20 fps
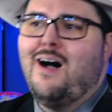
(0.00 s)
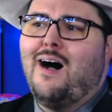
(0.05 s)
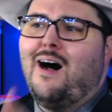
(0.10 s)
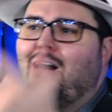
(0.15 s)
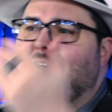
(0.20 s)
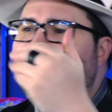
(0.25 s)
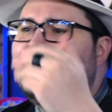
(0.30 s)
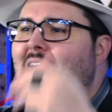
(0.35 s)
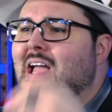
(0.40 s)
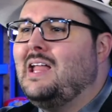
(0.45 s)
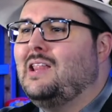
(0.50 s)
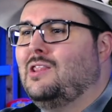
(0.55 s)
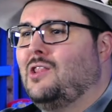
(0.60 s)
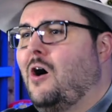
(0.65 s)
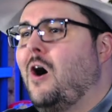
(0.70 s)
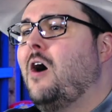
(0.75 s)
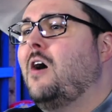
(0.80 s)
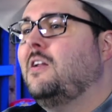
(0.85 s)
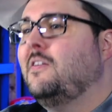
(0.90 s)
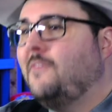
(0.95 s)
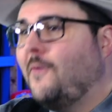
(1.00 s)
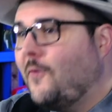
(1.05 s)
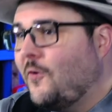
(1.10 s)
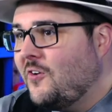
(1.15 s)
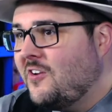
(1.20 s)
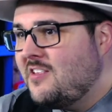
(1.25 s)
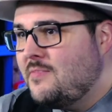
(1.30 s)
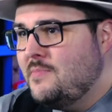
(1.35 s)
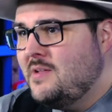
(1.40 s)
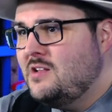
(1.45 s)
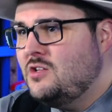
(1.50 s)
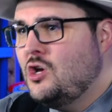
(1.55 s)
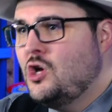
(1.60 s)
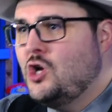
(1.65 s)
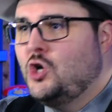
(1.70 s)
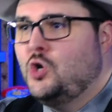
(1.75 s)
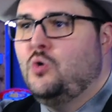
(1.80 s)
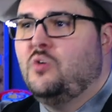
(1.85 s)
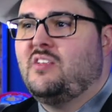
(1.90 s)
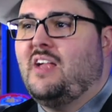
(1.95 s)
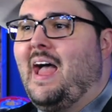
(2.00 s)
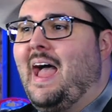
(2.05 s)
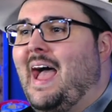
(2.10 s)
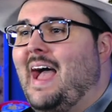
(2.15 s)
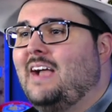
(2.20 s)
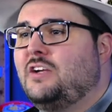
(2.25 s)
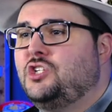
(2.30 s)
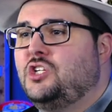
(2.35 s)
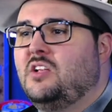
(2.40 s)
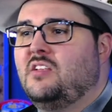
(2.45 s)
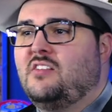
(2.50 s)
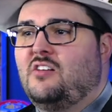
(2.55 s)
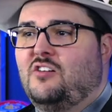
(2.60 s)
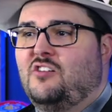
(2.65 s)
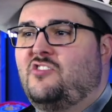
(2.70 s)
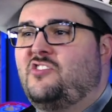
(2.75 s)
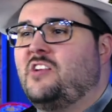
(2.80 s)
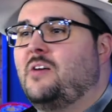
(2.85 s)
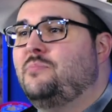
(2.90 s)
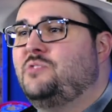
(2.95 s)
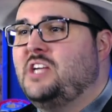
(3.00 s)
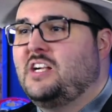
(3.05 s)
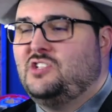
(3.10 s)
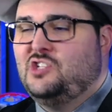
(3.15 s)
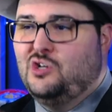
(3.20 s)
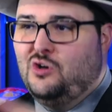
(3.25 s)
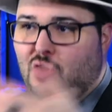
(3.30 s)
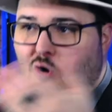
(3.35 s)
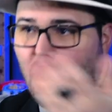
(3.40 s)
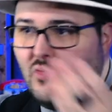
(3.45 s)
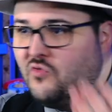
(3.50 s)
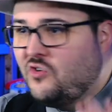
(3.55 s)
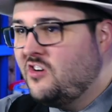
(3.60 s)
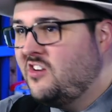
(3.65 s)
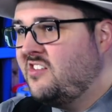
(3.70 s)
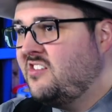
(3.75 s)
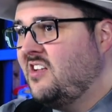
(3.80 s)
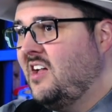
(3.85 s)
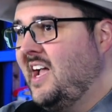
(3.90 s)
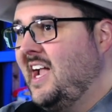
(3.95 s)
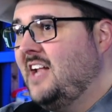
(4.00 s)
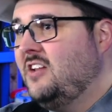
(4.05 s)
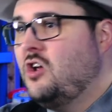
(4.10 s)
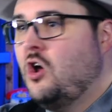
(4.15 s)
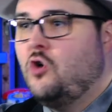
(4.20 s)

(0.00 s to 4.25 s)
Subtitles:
Unlike law enforcement, whose actions are subject to oversight,